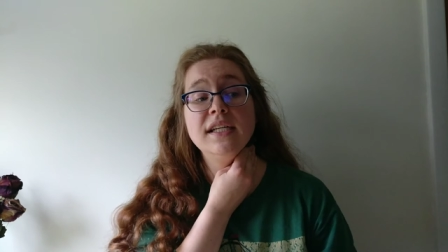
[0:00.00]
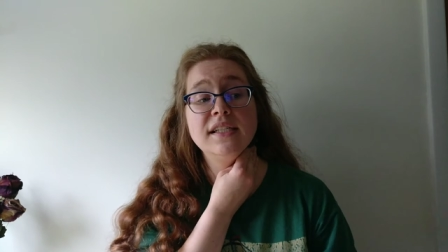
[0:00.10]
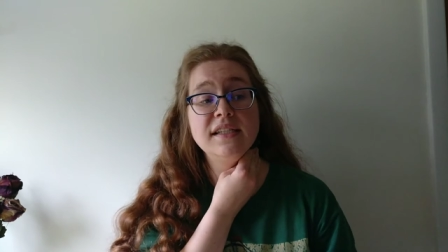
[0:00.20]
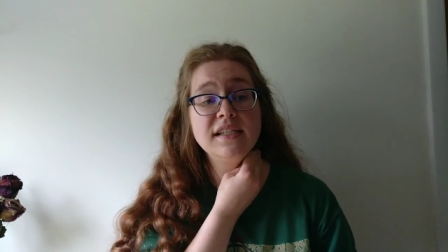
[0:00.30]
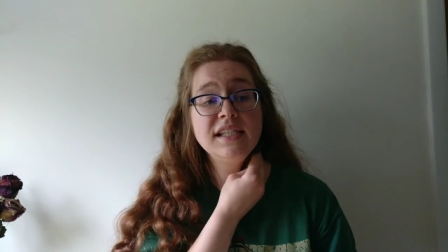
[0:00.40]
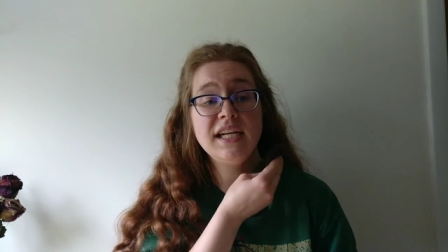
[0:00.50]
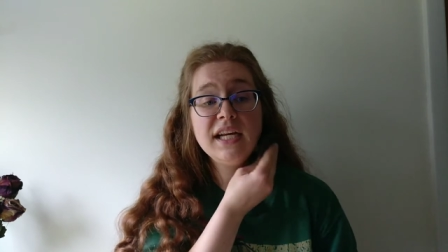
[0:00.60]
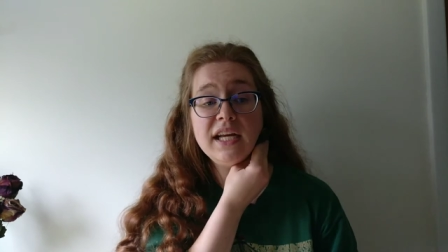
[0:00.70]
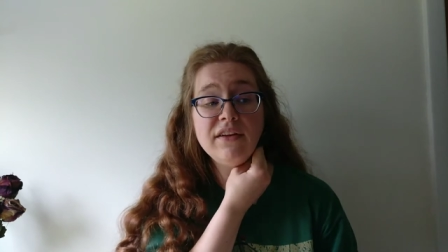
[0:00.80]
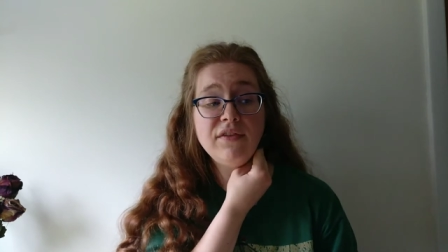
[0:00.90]
is to
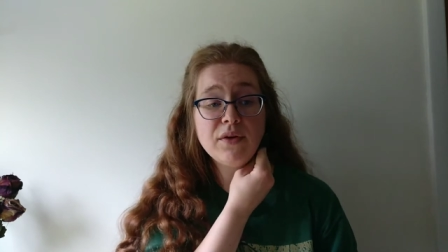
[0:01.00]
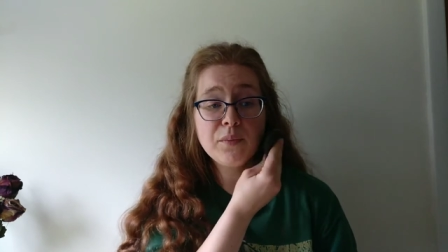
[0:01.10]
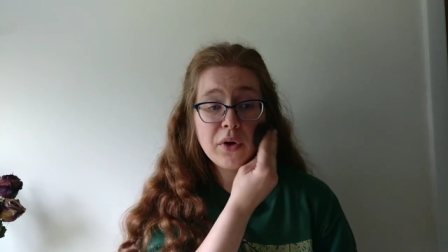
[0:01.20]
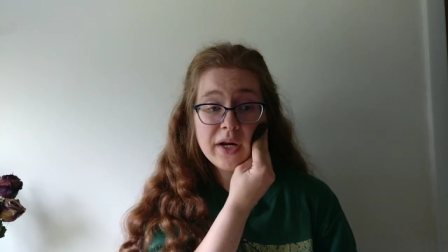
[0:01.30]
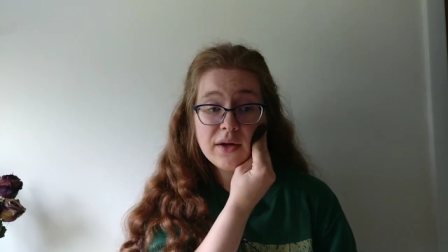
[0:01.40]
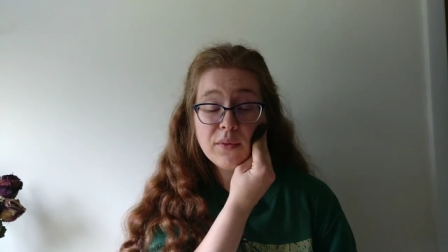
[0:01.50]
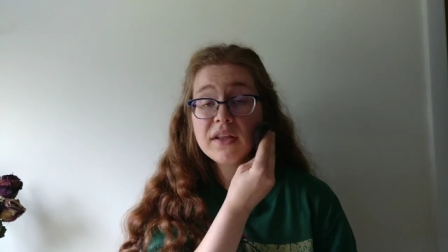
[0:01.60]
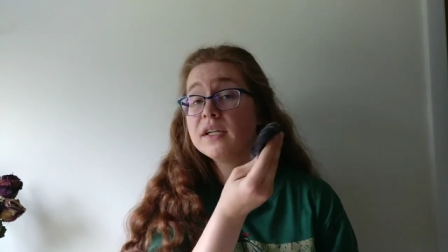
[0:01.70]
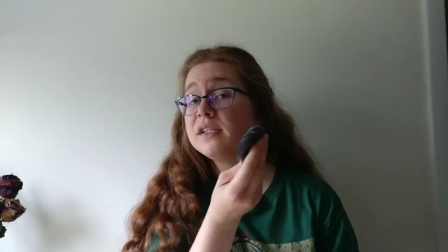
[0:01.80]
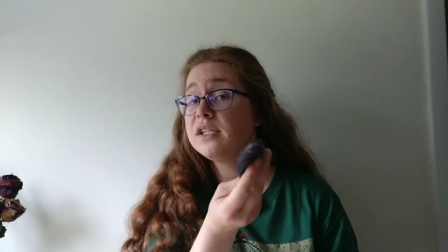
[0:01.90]
see if you can put it,
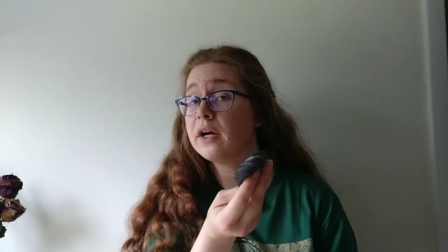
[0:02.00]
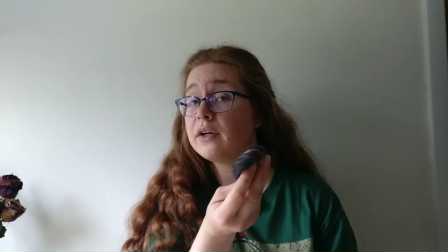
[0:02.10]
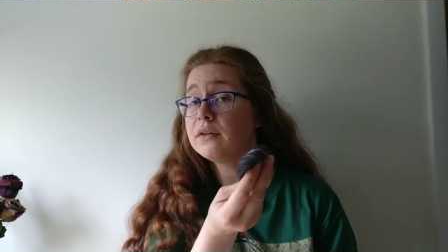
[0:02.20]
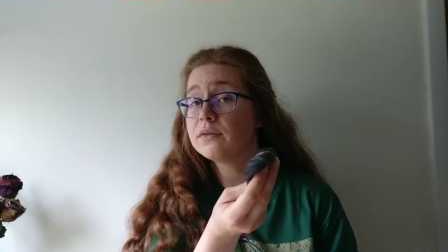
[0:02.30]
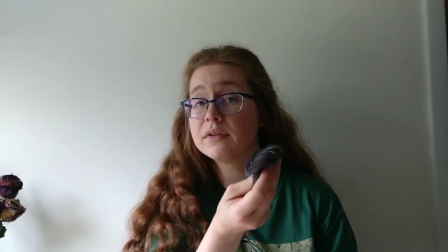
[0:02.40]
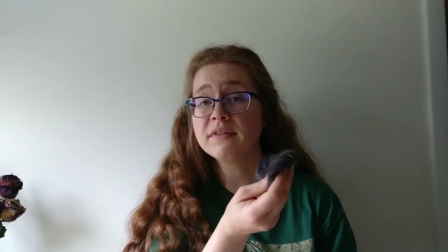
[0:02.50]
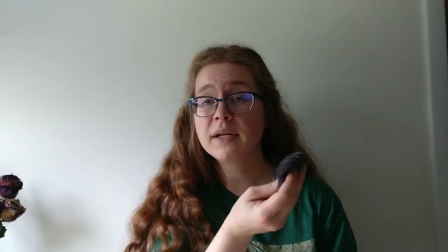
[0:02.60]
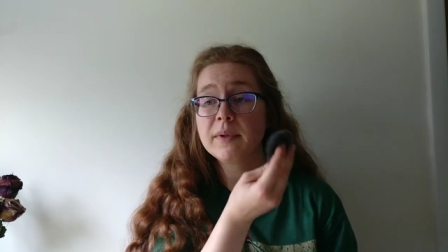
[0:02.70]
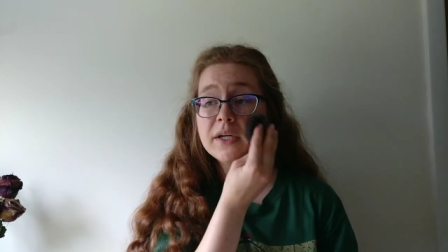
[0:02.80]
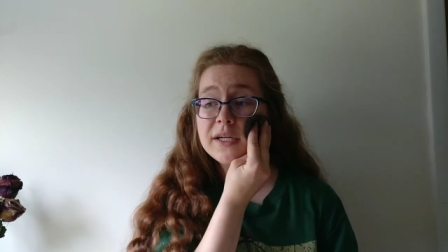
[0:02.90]
whether it's yarn or
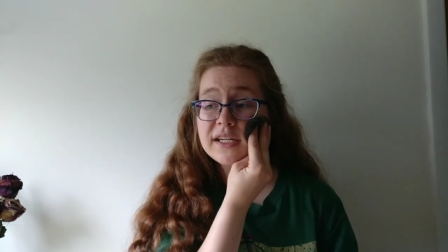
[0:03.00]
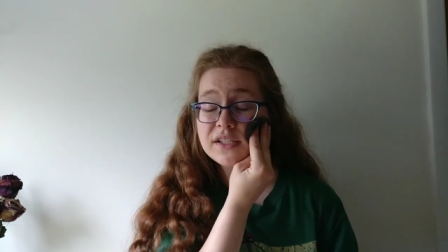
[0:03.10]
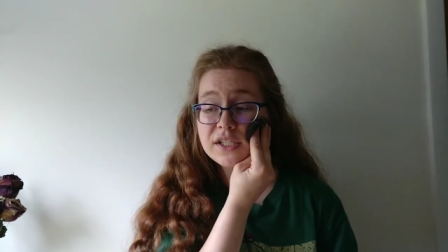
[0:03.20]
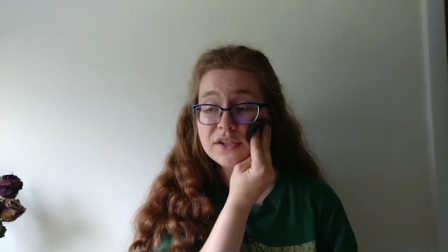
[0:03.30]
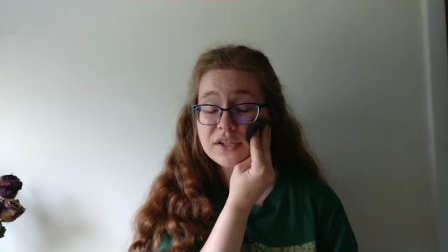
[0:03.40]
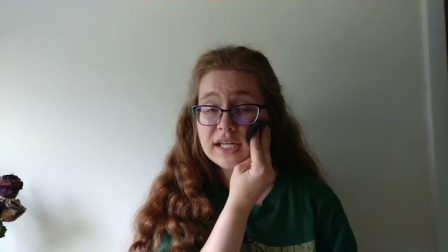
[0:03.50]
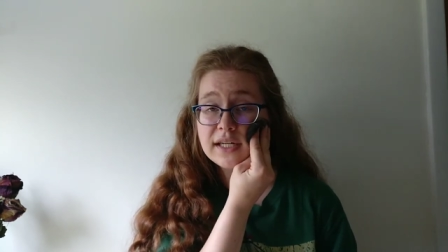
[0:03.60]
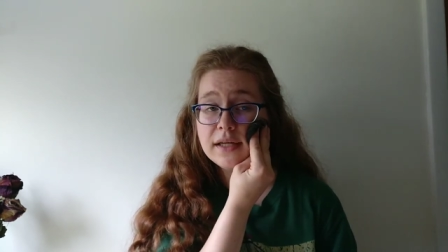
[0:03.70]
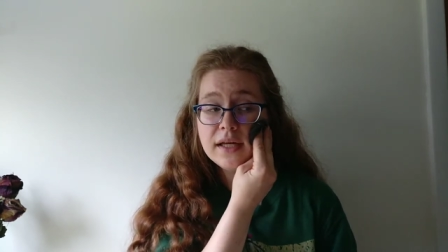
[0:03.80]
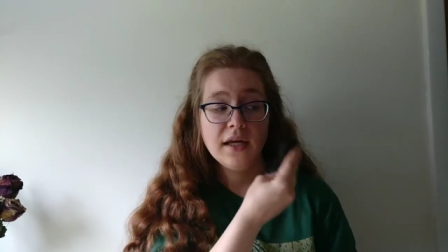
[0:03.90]
fiber, next to your skin.